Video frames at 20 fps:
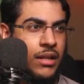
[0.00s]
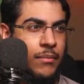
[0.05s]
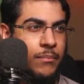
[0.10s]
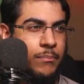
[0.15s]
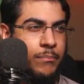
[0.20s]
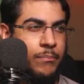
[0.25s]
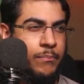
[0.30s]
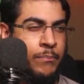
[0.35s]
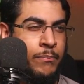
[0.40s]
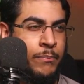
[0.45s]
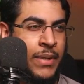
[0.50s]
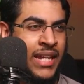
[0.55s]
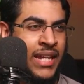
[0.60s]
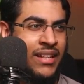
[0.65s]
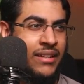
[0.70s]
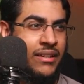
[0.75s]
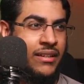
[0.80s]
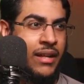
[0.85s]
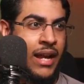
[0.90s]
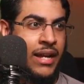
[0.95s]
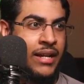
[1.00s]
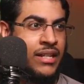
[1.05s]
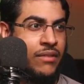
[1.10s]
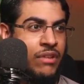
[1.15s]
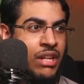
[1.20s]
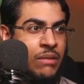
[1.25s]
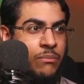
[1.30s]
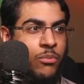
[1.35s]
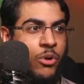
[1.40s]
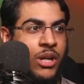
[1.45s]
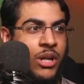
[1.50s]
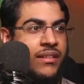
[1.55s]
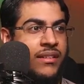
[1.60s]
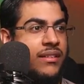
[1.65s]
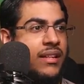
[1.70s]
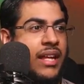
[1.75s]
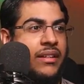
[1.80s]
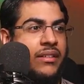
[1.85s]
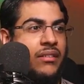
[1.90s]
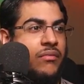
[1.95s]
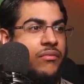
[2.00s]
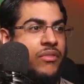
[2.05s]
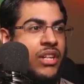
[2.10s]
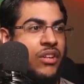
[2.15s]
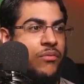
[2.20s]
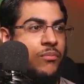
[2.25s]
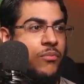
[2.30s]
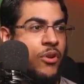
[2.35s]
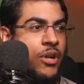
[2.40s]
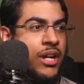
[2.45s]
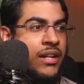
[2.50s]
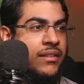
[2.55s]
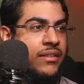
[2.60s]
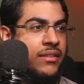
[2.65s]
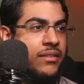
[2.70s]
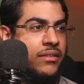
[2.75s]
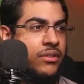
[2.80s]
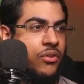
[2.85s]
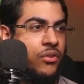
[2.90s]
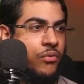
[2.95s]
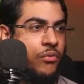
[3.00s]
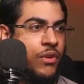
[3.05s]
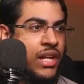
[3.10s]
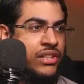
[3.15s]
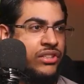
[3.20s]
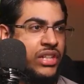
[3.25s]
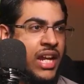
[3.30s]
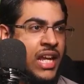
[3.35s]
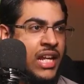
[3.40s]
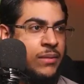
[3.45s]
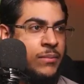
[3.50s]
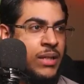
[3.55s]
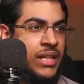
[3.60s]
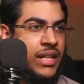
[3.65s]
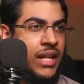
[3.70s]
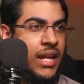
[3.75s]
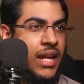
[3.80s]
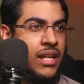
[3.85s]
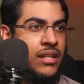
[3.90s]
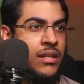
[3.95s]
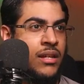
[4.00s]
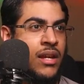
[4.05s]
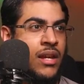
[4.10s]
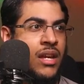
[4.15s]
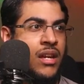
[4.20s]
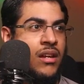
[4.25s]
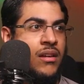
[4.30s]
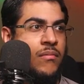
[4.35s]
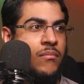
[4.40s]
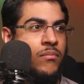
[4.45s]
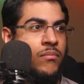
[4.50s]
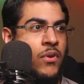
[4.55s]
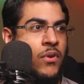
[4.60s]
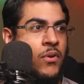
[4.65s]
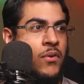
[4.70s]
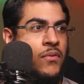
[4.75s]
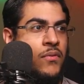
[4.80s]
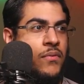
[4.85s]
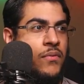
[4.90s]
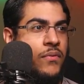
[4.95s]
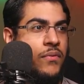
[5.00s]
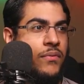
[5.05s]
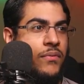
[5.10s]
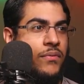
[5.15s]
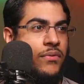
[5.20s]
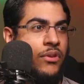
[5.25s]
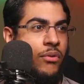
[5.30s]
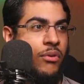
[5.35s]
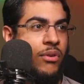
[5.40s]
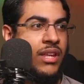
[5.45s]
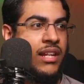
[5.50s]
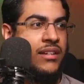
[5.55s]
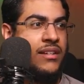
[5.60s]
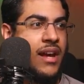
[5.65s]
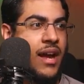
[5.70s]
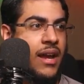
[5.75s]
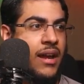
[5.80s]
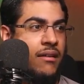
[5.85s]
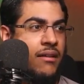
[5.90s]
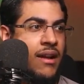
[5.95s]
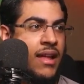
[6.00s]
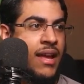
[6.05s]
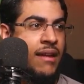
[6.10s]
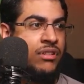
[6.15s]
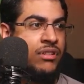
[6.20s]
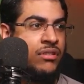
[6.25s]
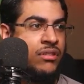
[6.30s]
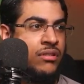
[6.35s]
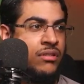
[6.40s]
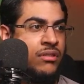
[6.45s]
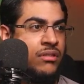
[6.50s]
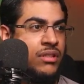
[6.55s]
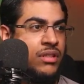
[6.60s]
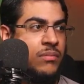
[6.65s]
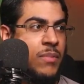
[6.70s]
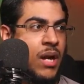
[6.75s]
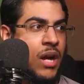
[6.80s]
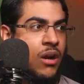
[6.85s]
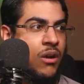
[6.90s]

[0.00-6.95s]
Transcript: a big kind of waypoints, like waypoints through which enemy can move through the entire level, the